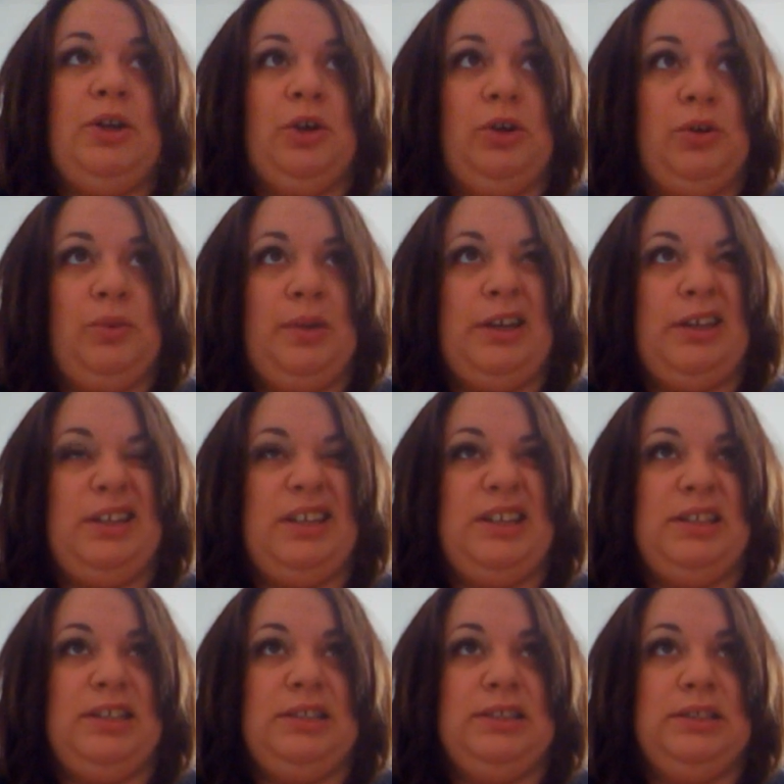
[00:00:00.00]
current weight
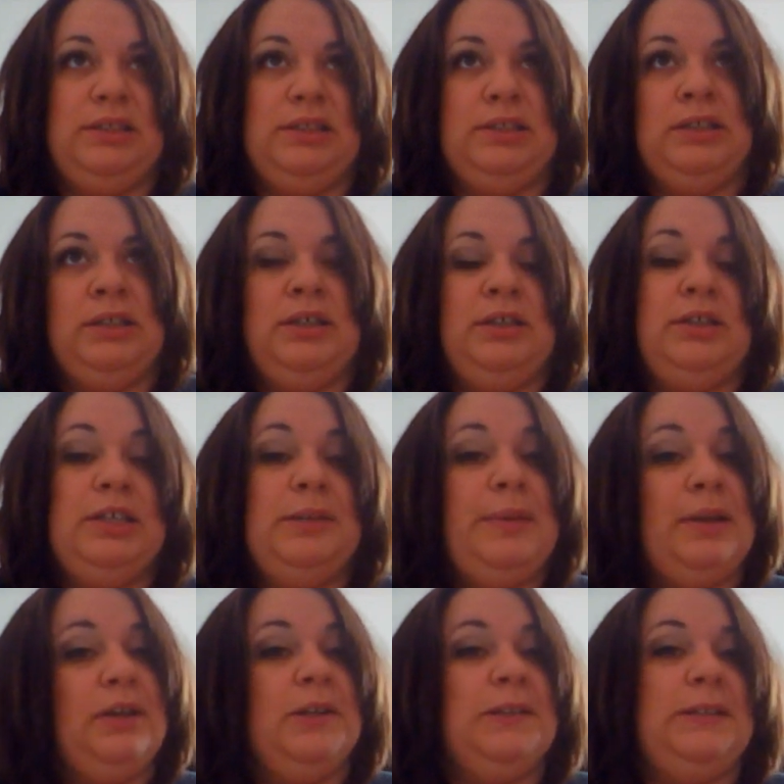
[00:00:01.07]
is,
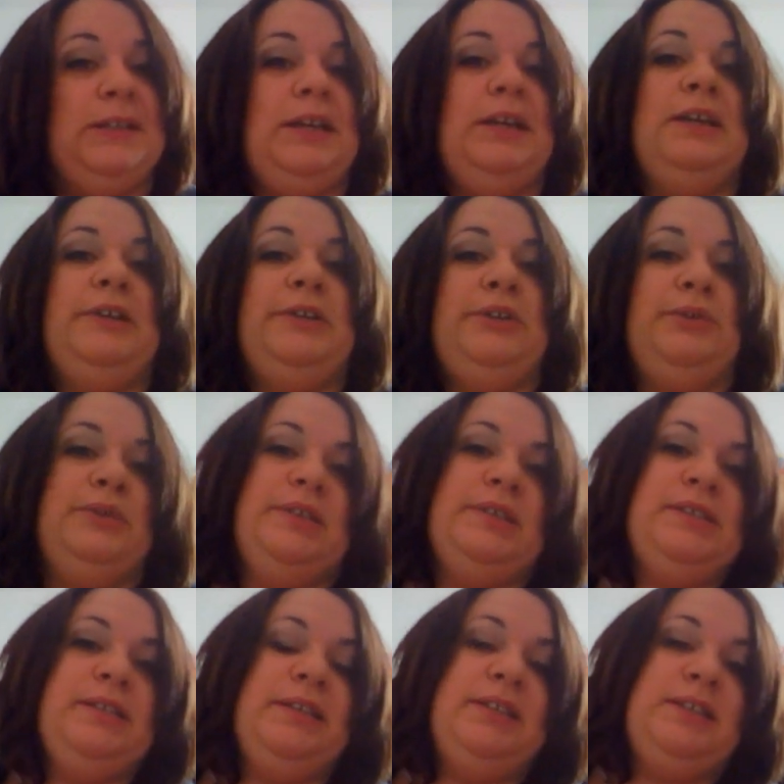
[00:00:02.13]
depending on the day,
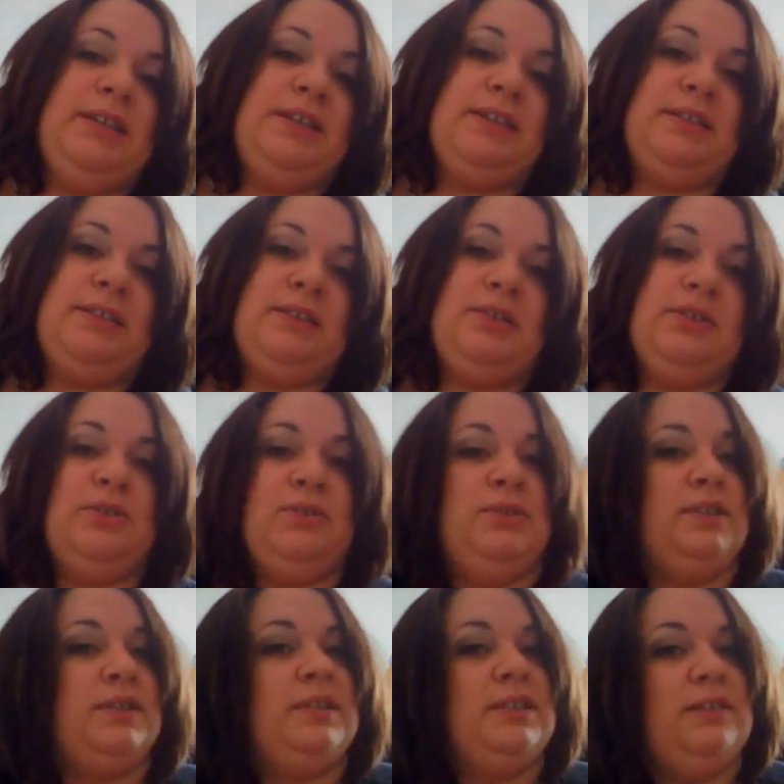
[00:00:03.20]
266 to
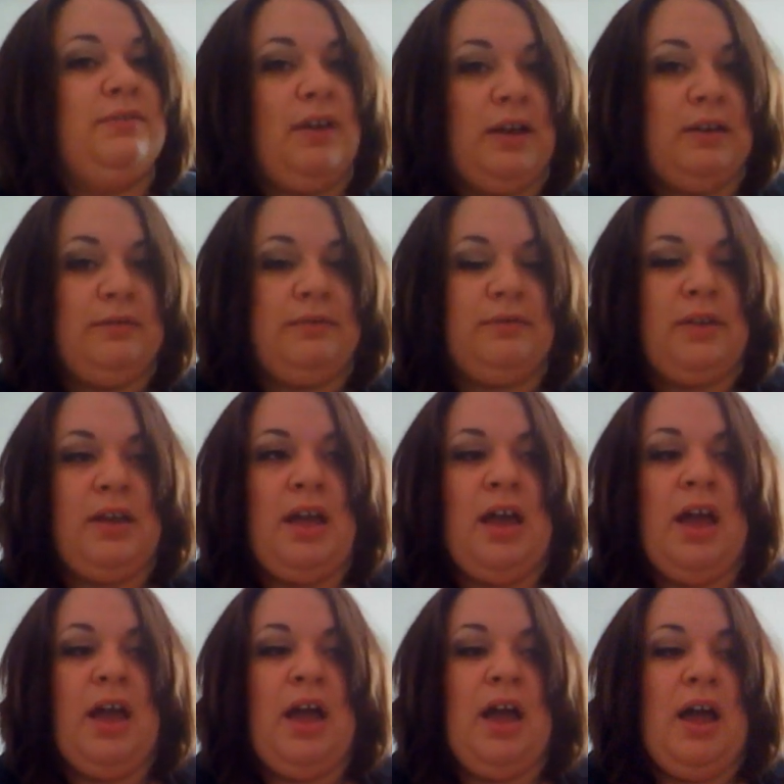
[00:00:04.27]
265.
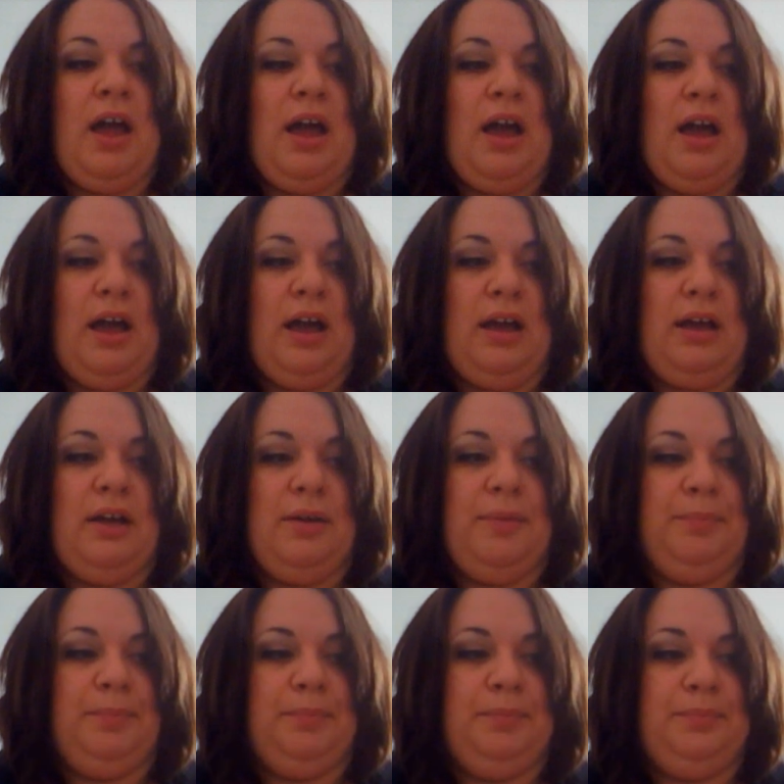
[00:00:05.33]

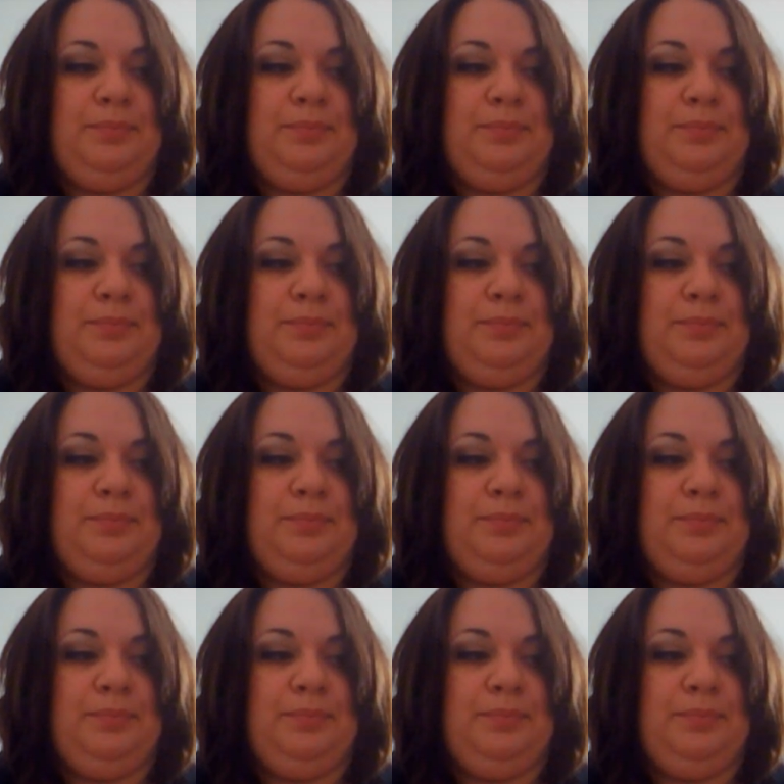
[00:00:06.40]
Um,